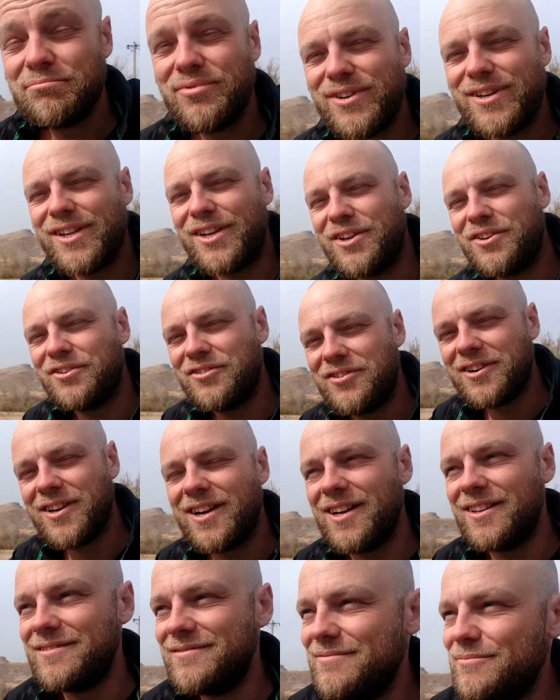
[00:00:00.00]
Pretty cool,
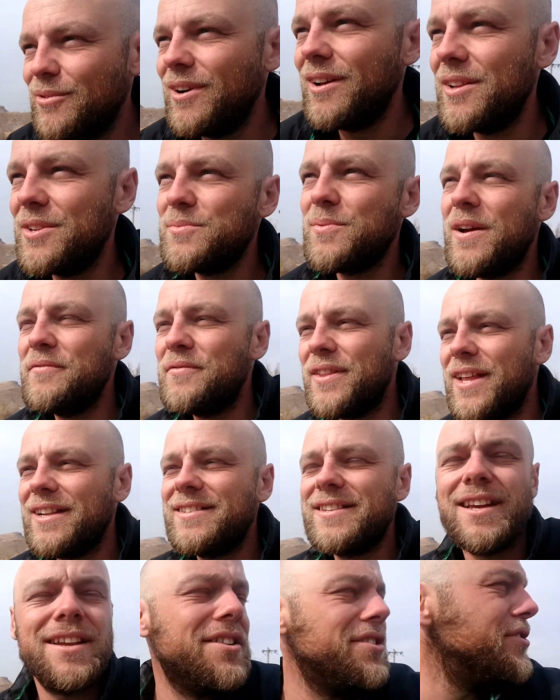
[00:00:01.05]
right? While I was waiting for
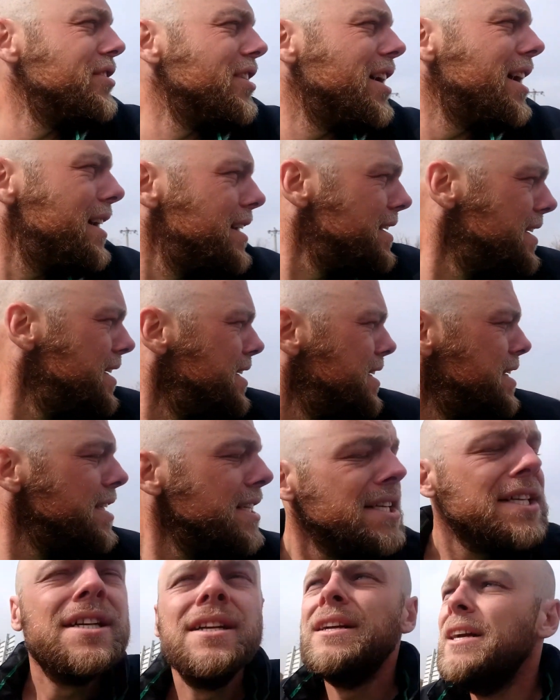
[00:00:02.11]
that tent to dry.
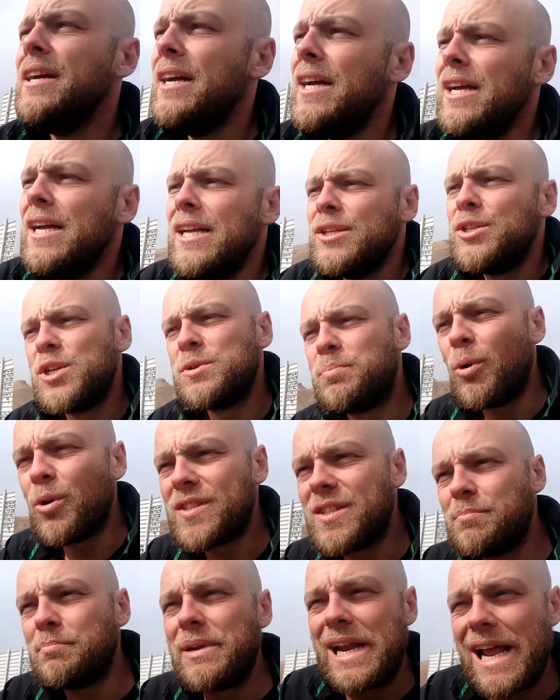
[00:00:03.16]
Just
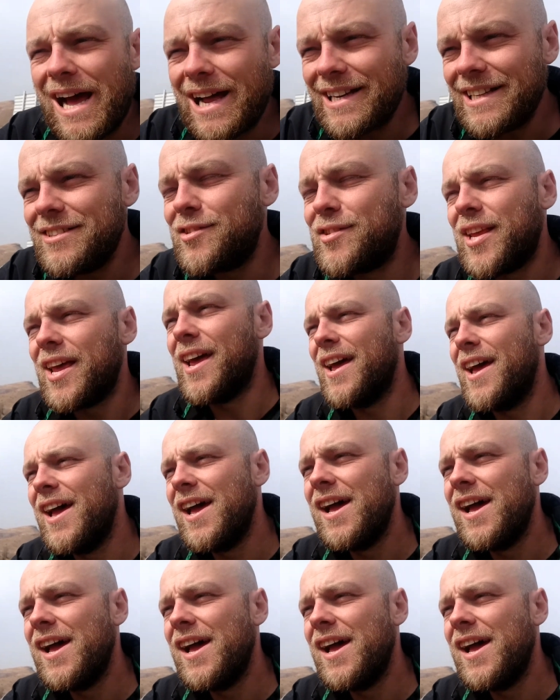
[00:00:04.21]
bought some bananas.